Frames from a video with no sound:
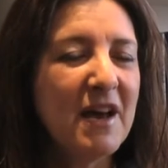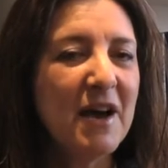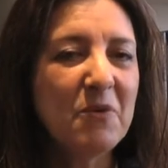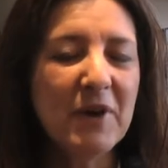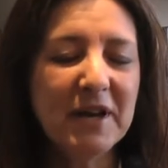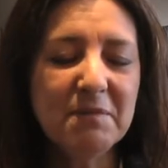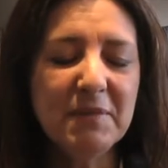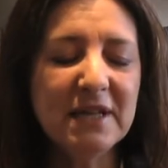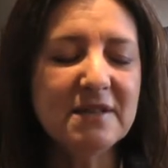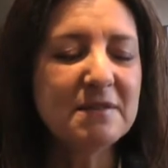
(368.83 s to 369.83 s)
I
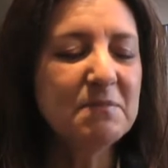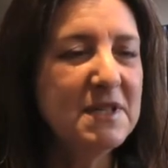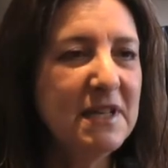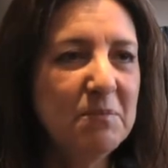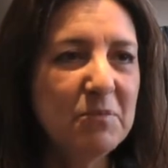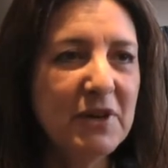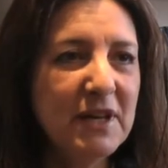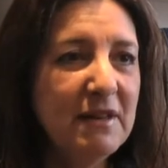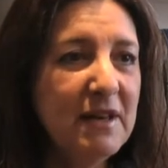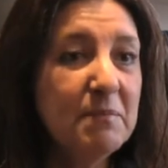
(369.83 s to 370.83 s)
recommend some deep
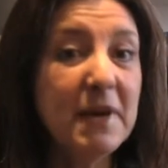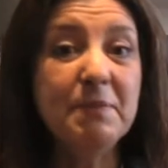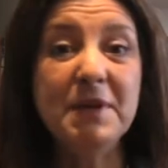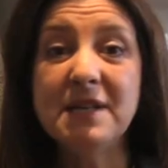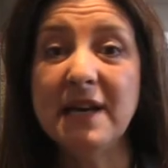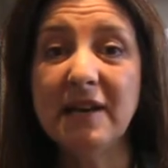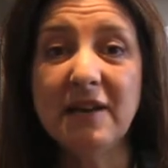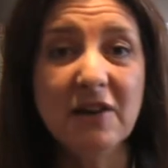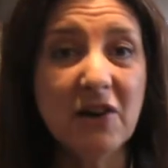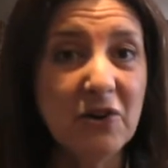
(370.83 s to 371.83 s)
breathing, maybe take
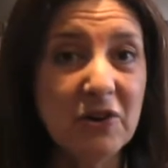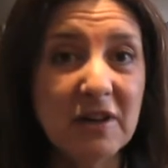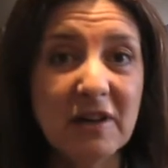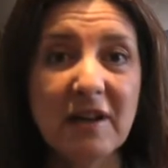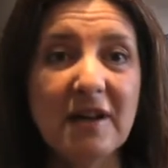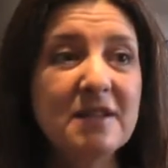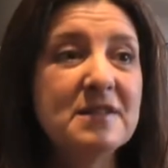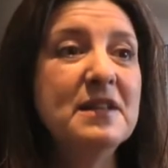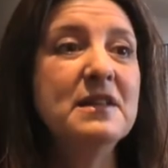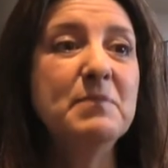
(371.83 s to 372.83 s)
a yoga
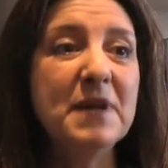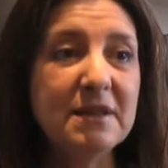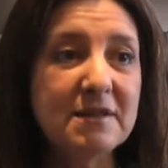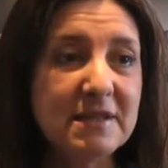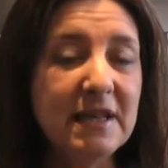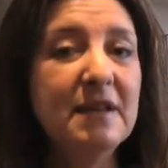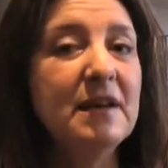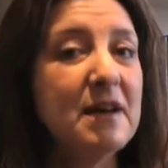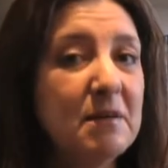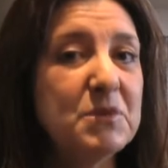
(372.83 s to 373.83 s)
class in the months
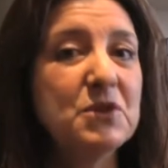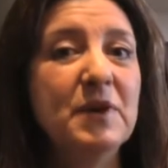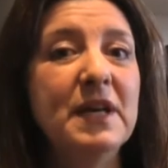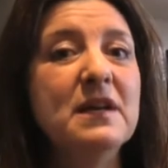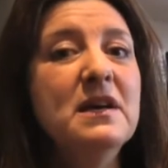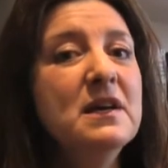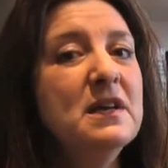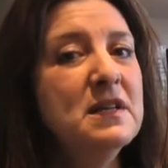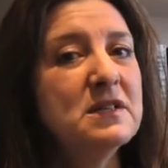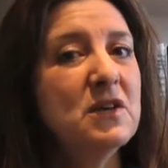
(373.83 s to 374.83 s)
leading up to it,
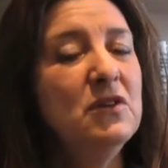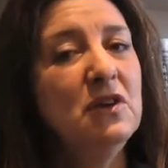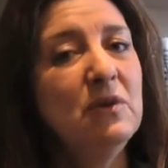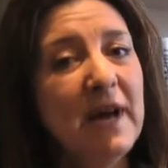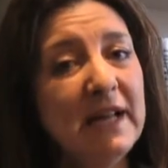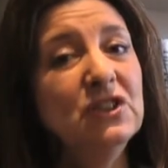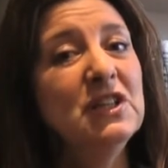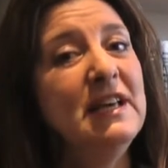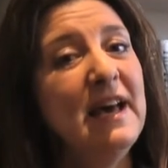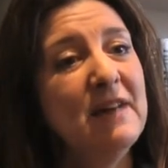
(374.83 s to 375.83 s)
so that you
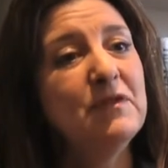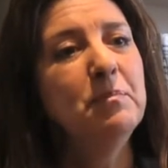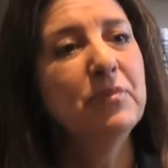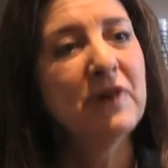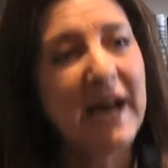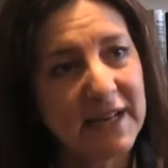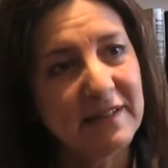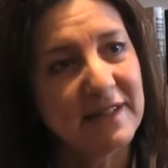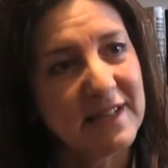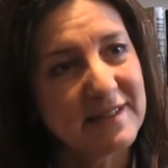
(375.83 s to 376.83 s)
actually have a
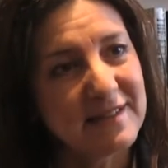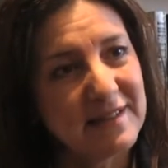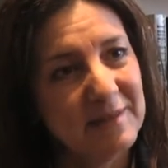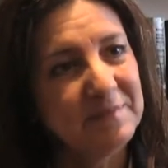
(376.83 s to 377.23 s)
practice